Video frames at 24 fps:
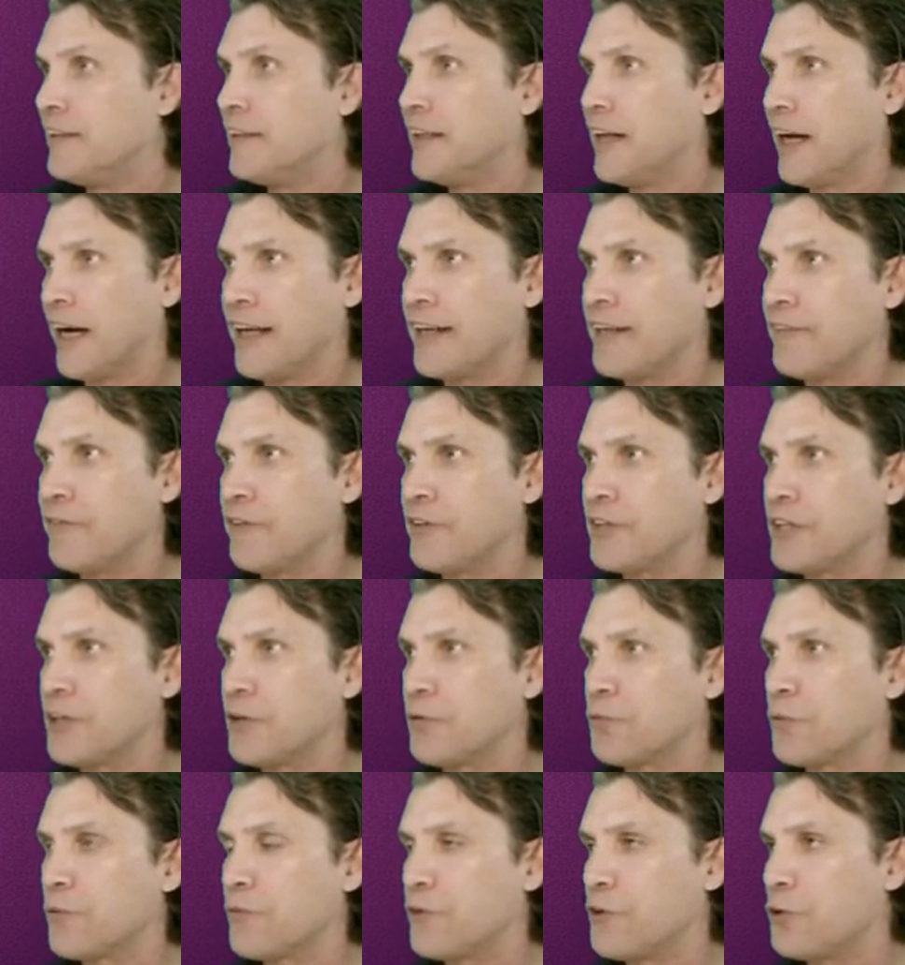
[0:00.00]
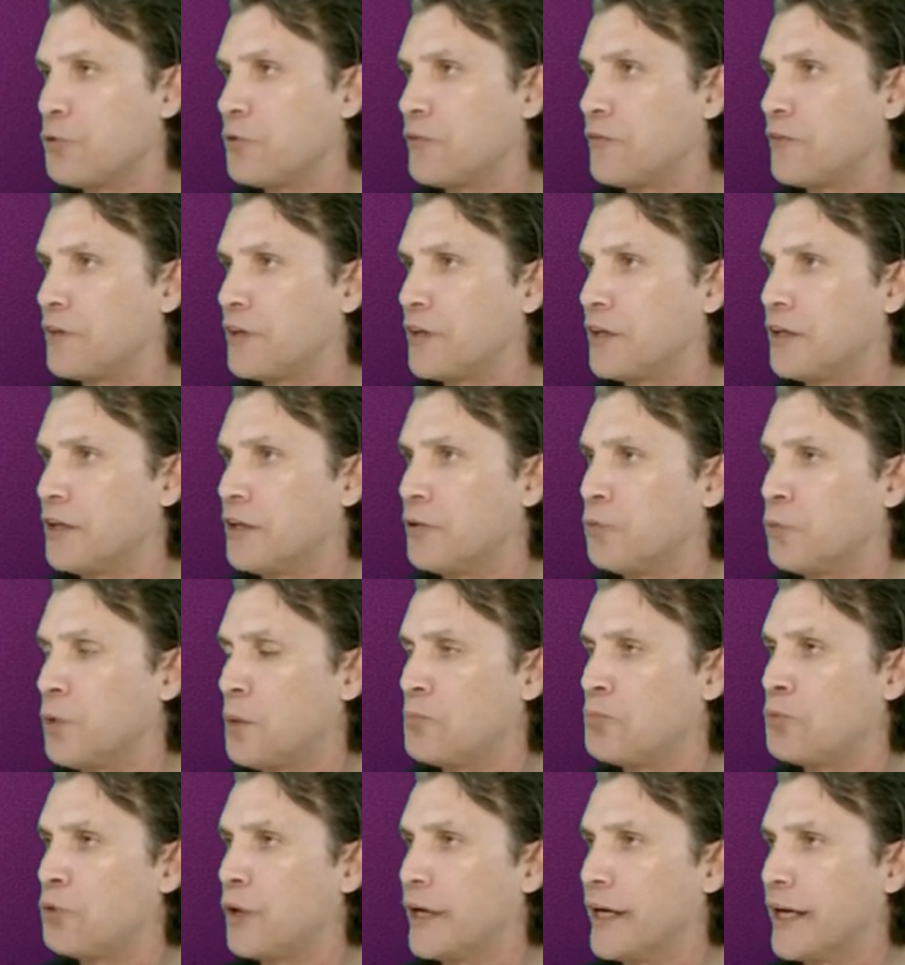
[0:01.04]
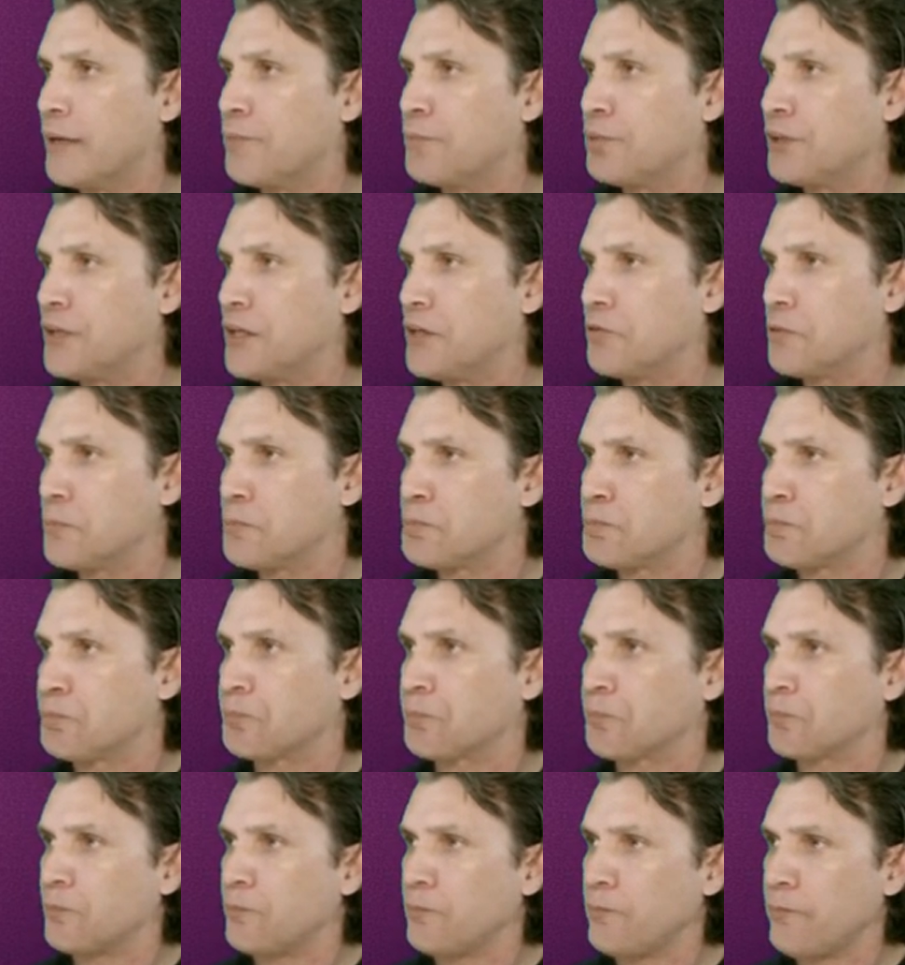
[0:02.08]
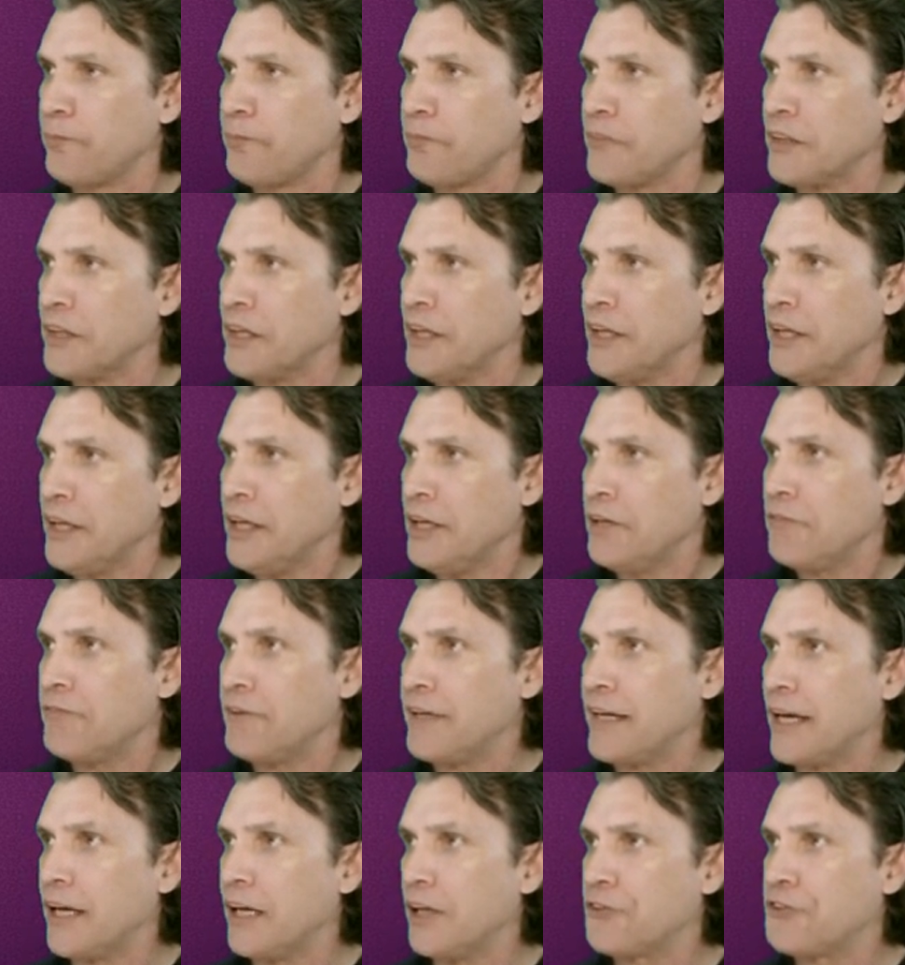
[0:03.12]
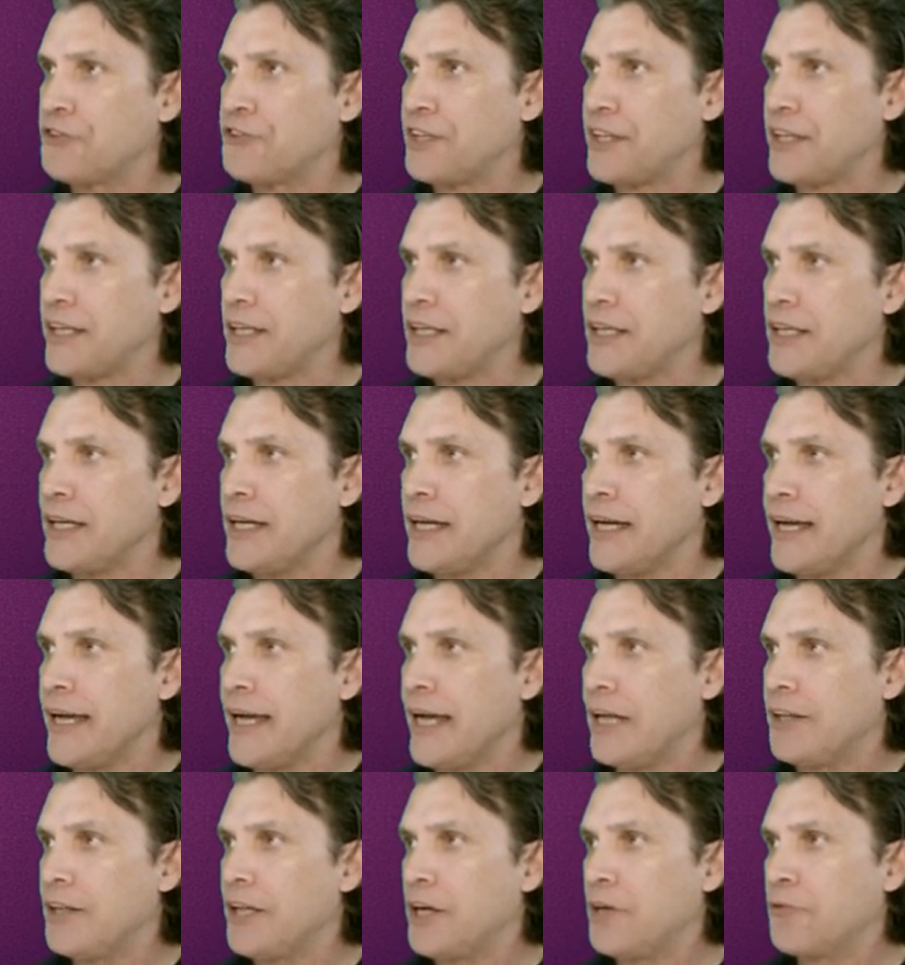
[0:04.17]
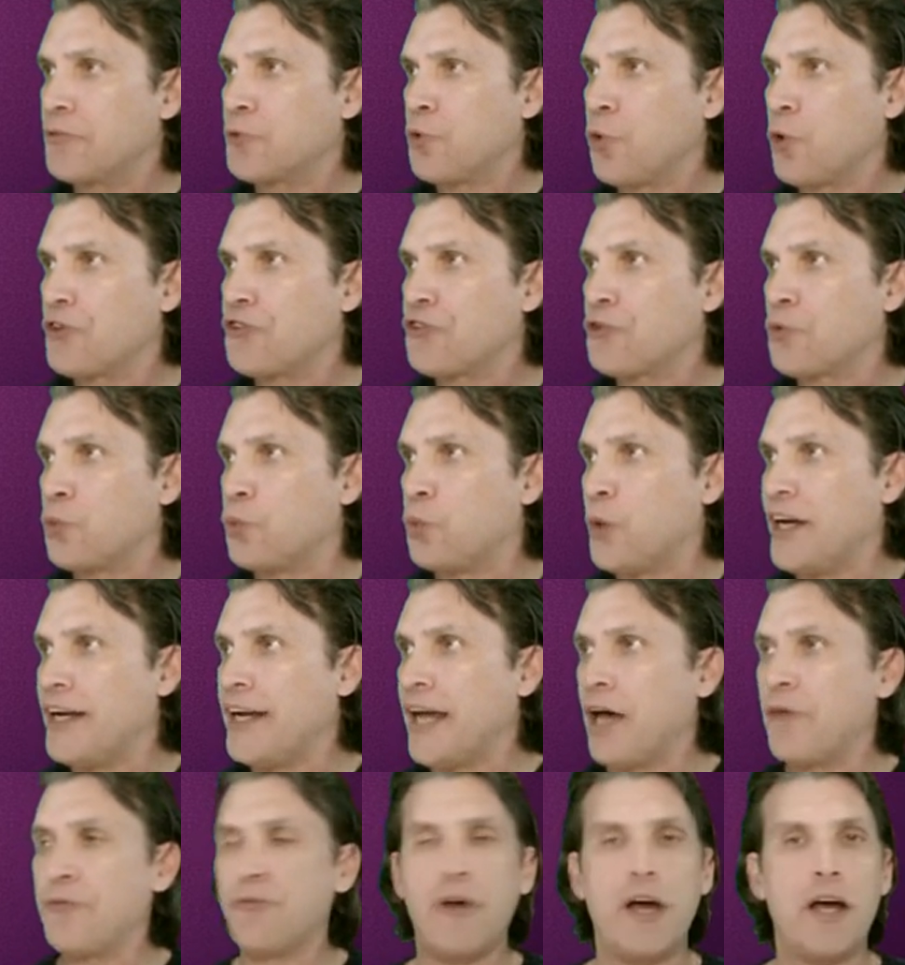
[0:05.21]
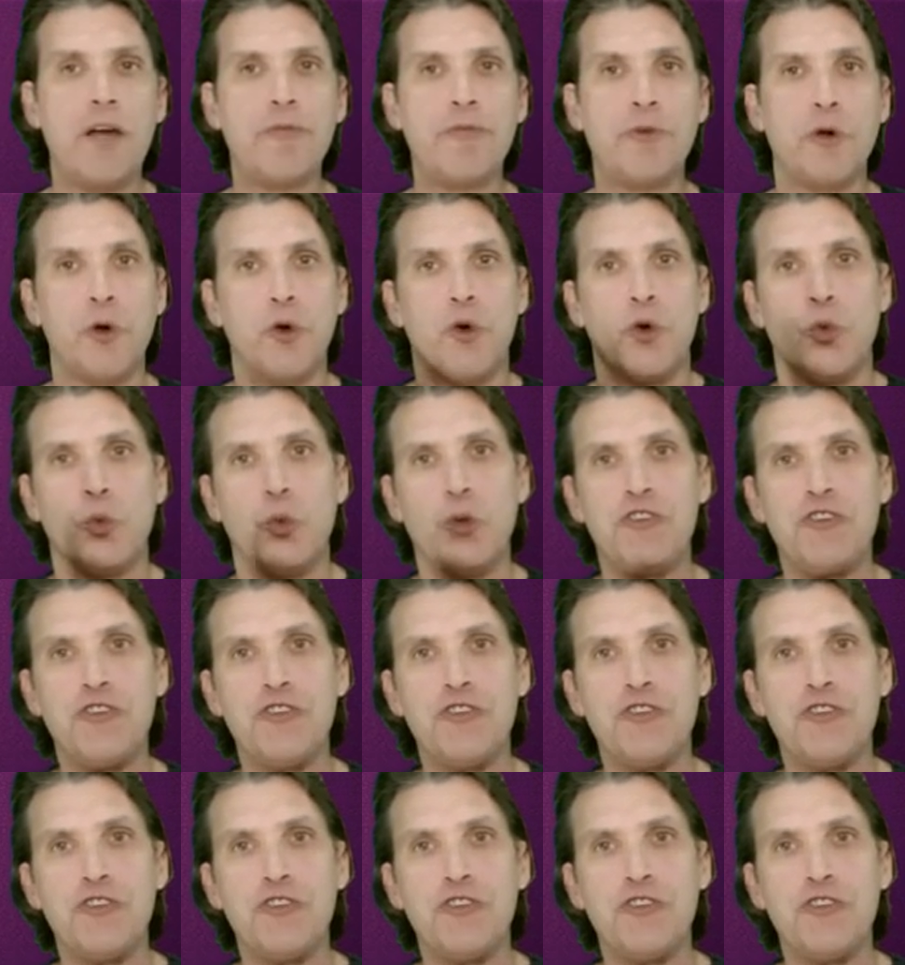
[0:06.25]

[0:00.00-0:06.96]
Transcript: I even did a review of it at one point, I believe. VLC, and then, of course, WinFF, which